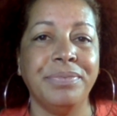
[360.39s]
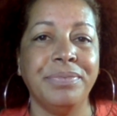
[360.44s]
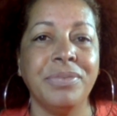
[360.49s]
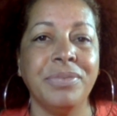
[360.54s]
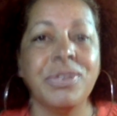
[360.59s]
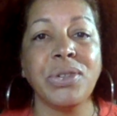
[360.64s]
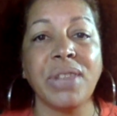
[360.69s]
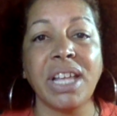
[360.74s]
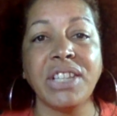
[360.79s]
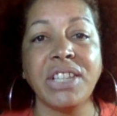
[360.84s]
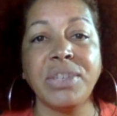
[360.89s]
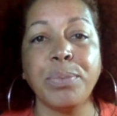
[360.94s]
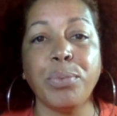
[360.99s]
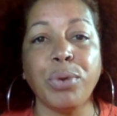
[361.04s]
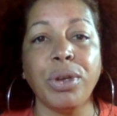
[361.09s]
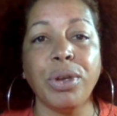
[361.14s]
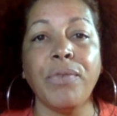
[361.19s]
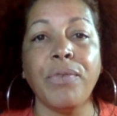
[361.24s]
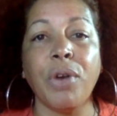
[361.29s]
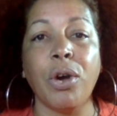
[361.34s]
So that's a
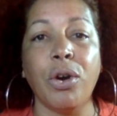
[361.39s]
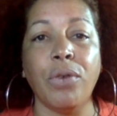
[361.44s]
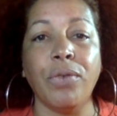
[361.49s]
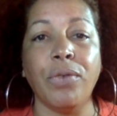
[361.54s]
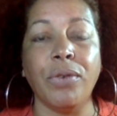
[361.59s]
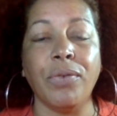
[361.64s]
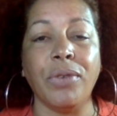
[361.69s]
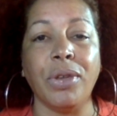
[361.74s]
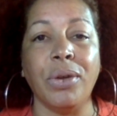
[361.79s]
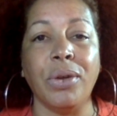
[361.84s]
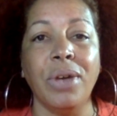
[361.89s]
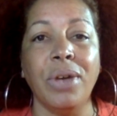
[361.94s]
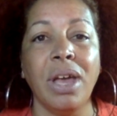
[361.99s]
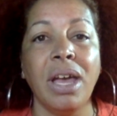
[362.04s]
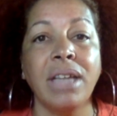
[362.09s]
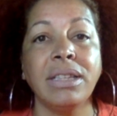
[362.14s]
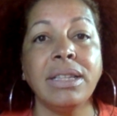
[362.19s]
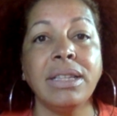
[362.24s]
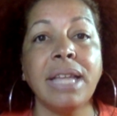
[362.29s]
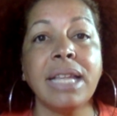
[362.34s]
brief overview.
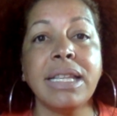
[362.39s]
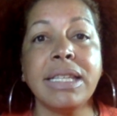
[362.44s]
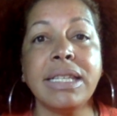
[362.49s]
Let's